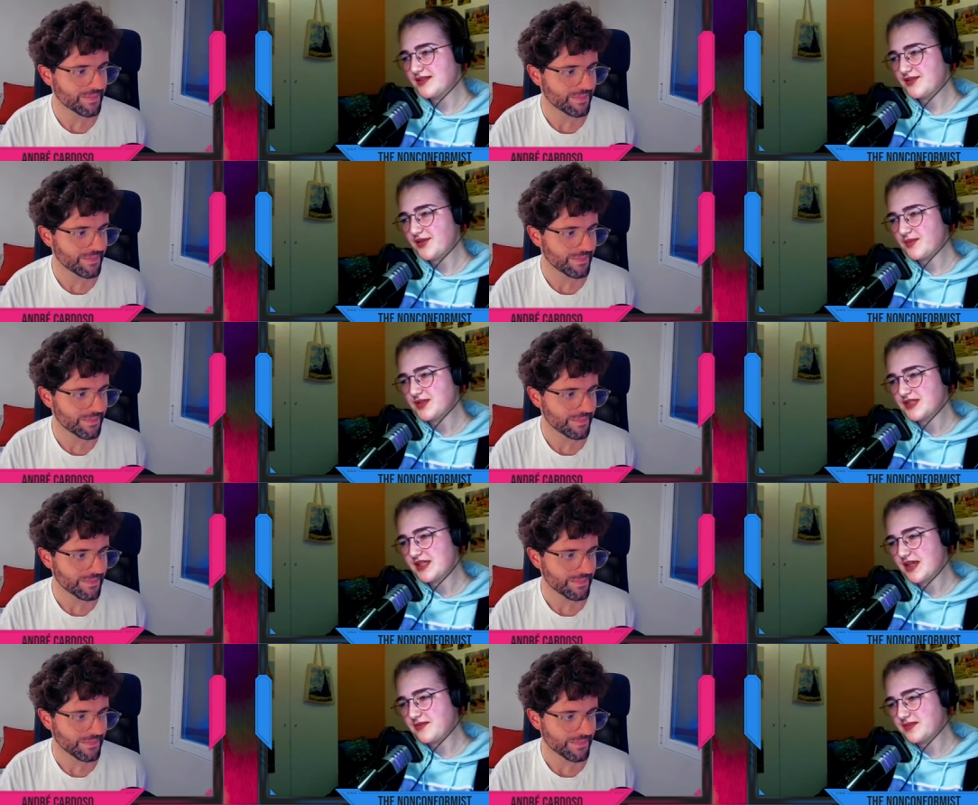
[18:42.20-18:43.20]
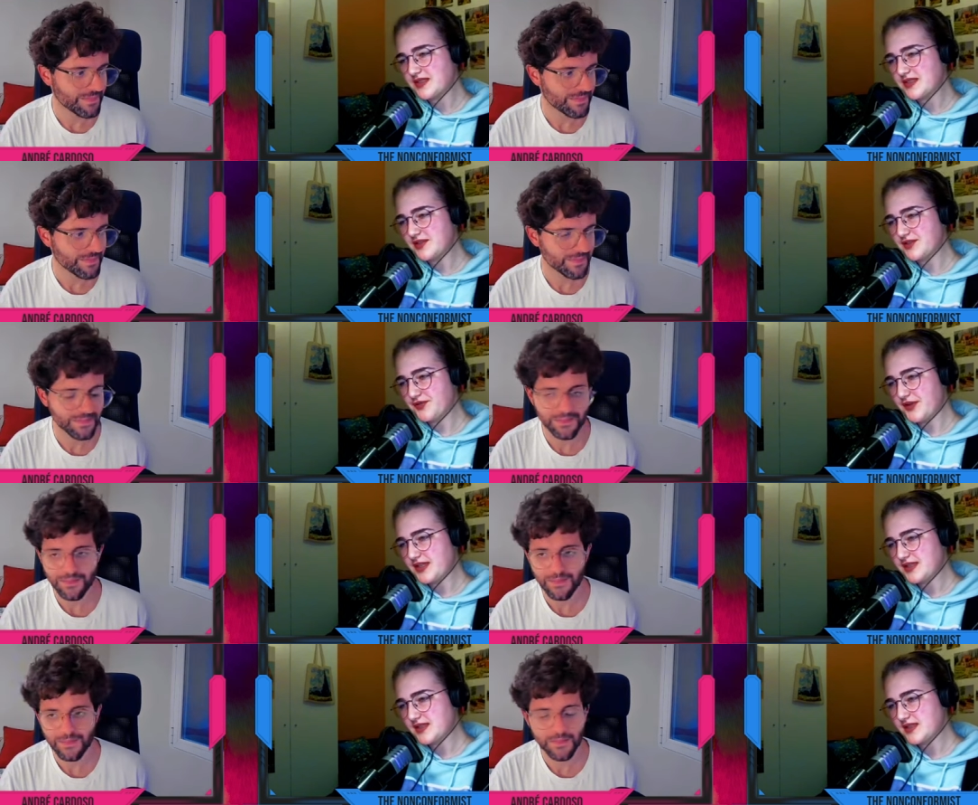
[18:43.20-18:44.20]
Speaker 1: famous games
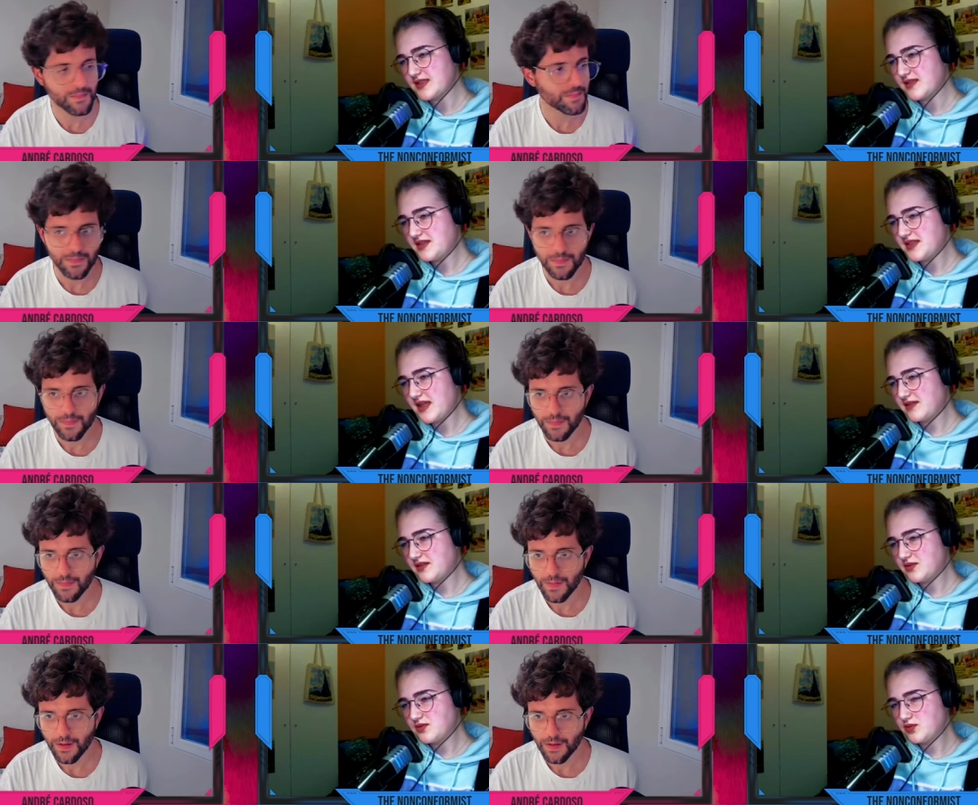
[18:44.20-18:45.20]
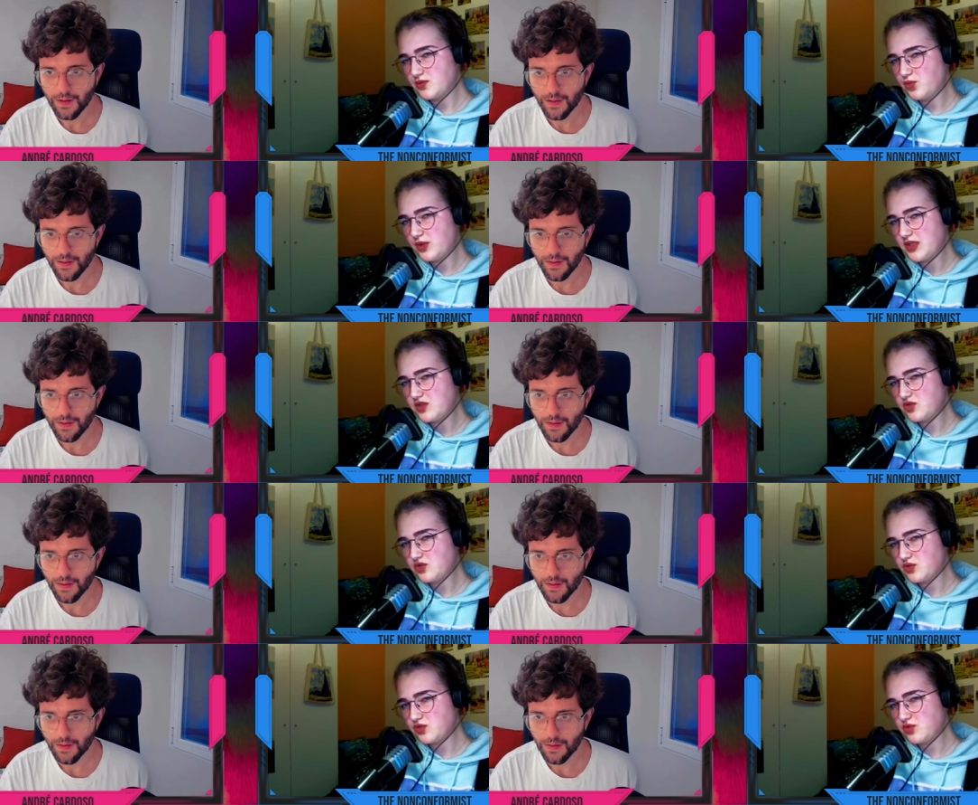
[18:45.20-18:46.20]
interfaces. Is that a good way to
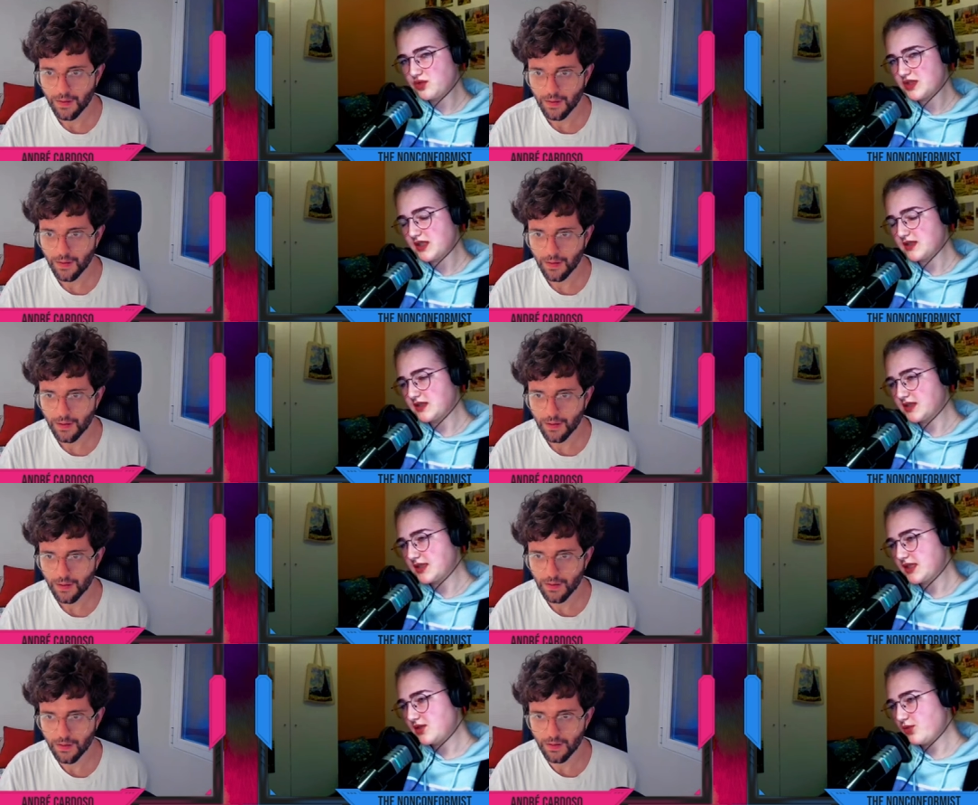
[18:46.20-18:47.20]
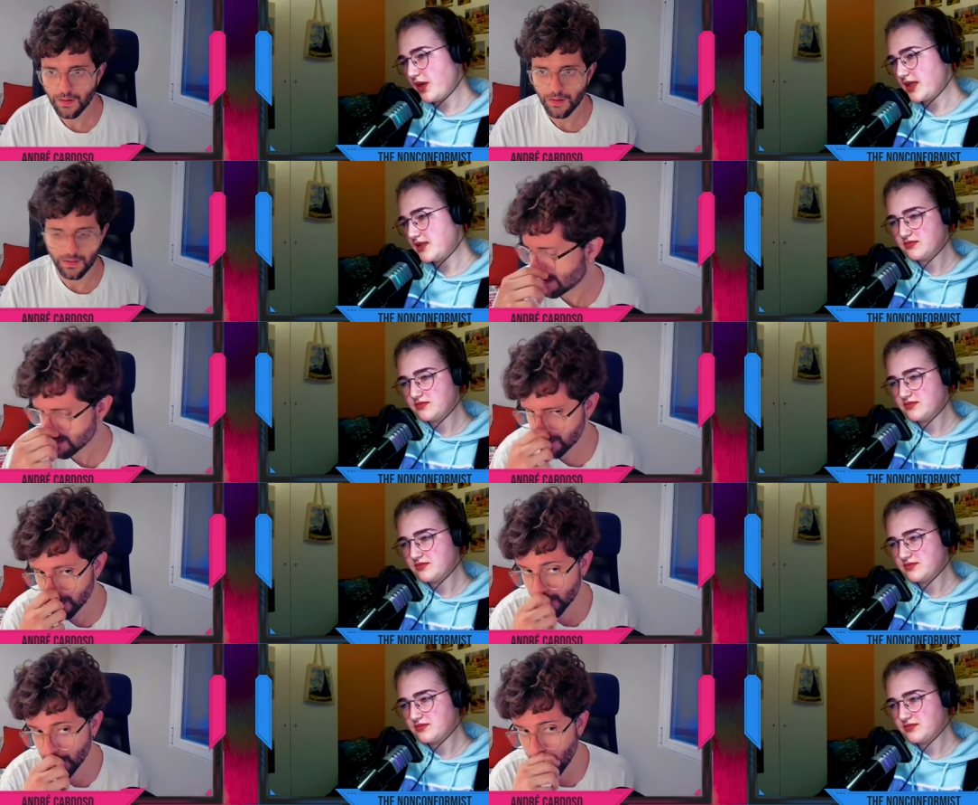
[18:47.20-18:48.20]
start learning UI?
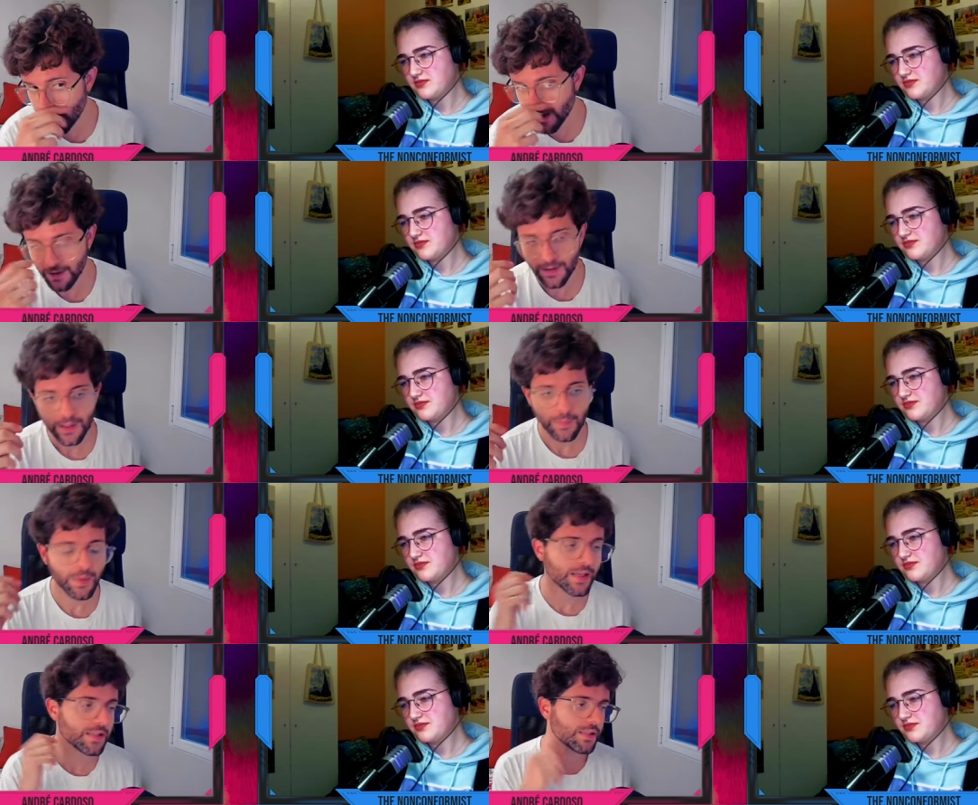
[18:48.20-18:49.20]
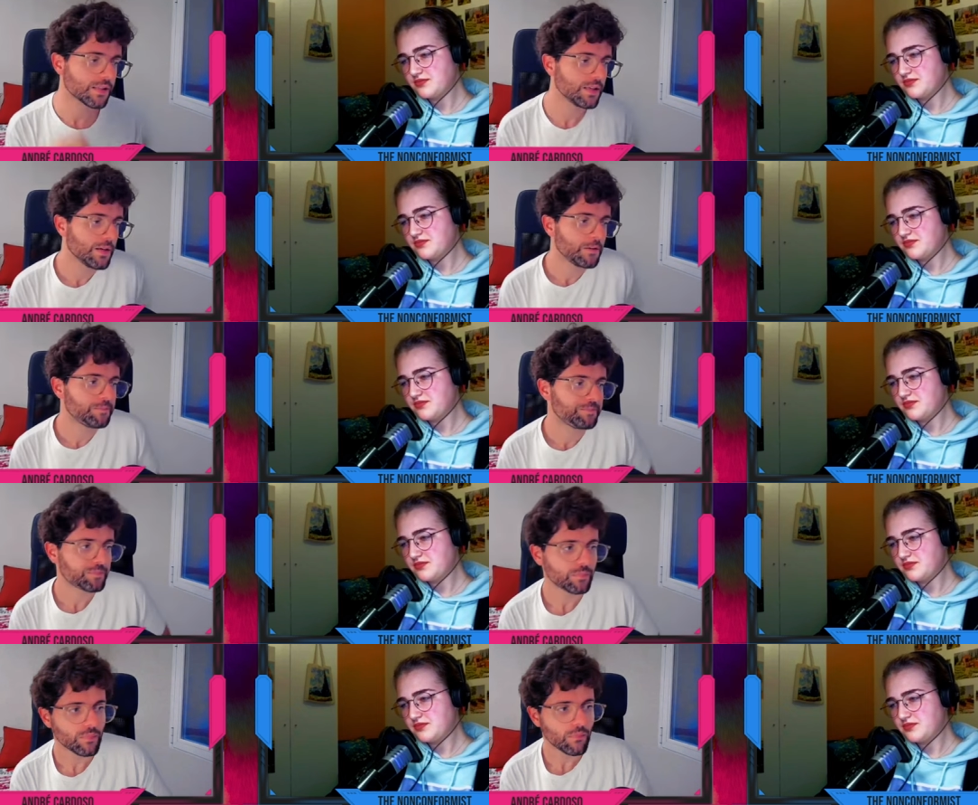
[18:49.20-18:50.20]
Speaker 2: Absolutely, right? Because
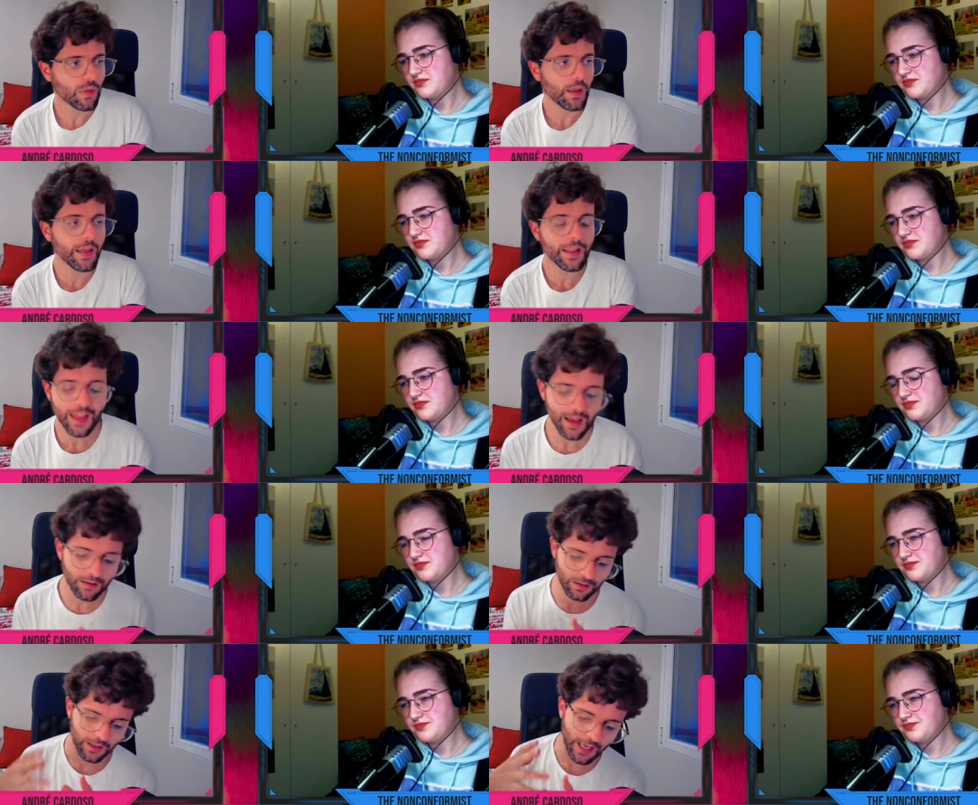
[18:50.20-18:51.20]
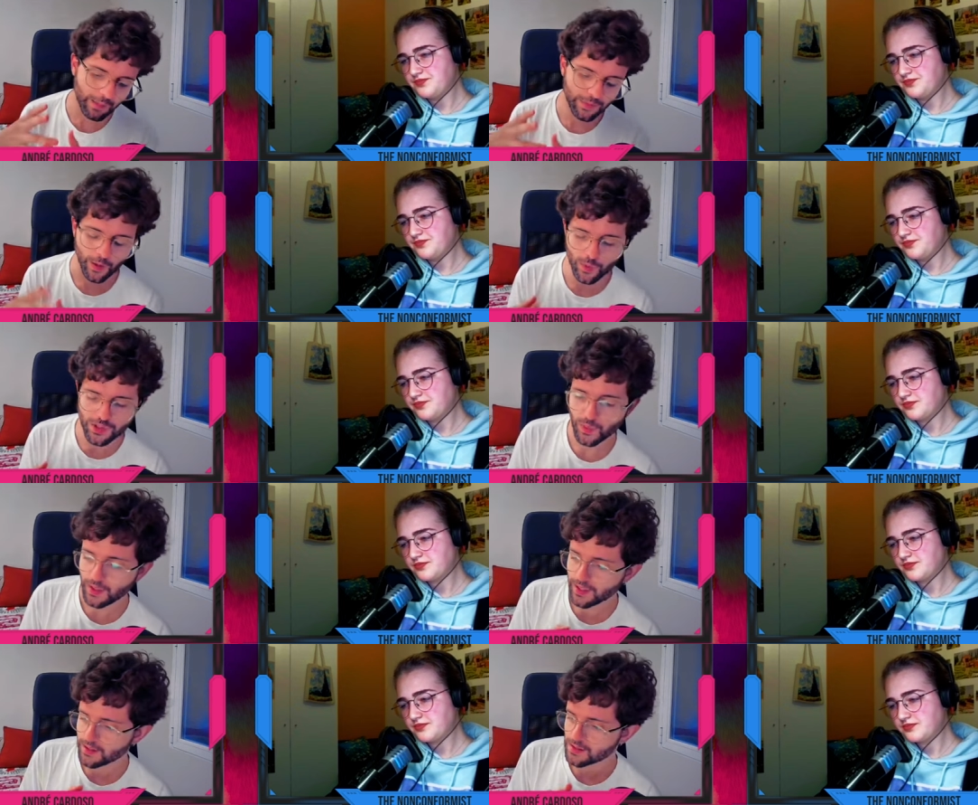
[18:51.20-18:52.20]
in that game that was
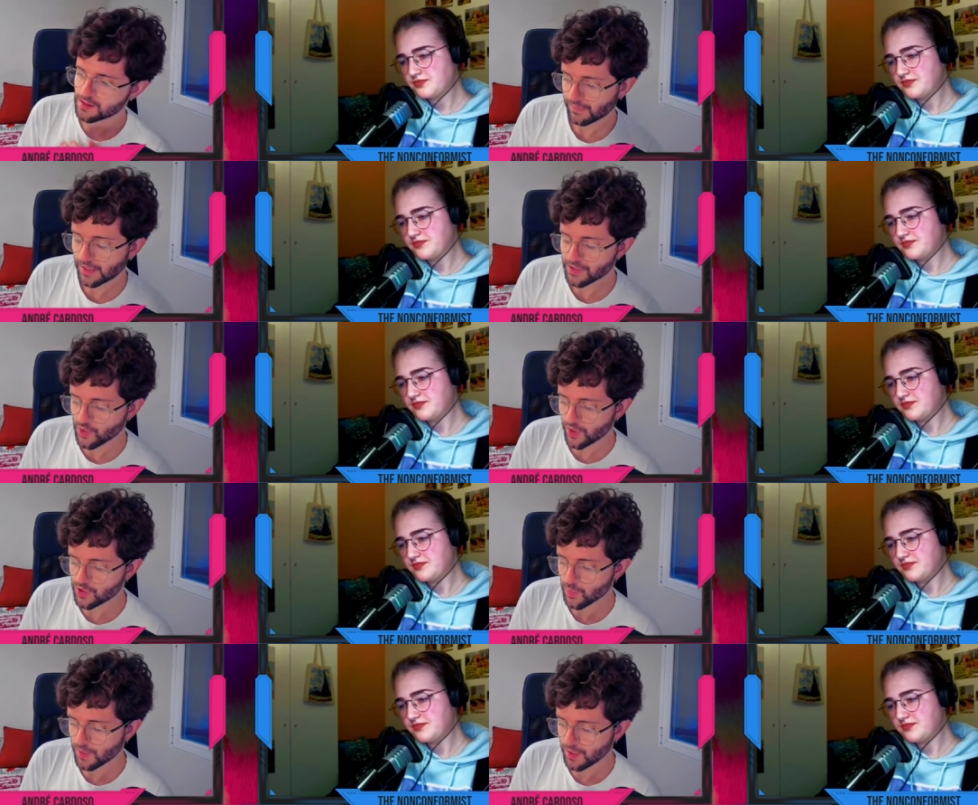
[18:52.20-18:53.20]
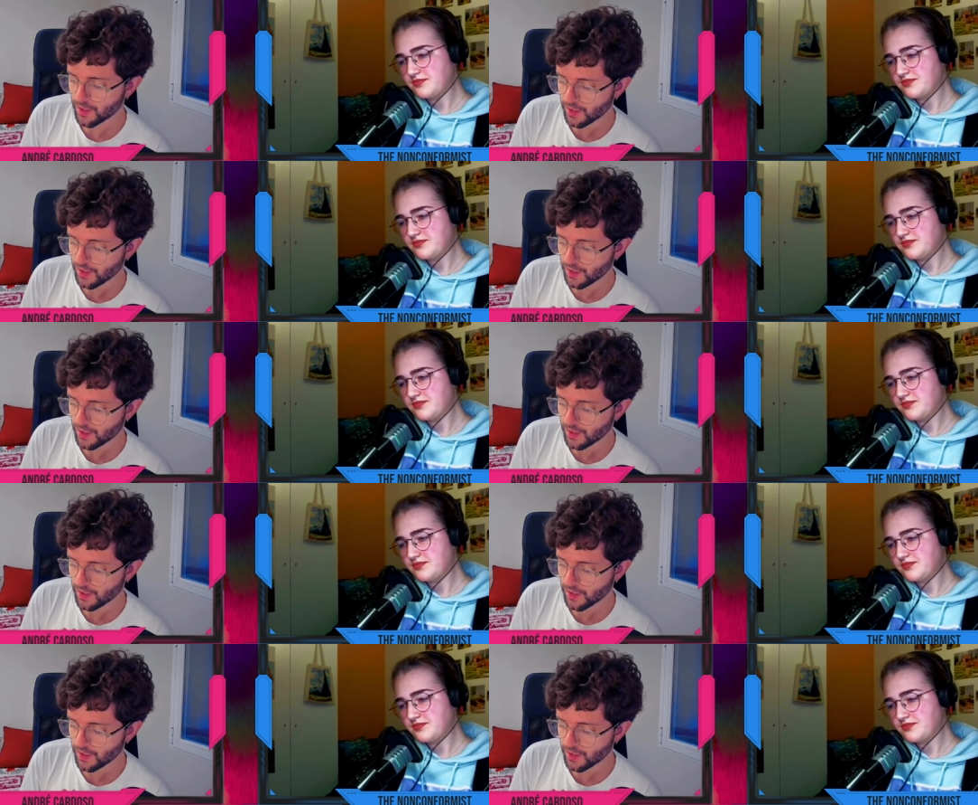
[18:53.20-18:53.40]
released, there's going to be,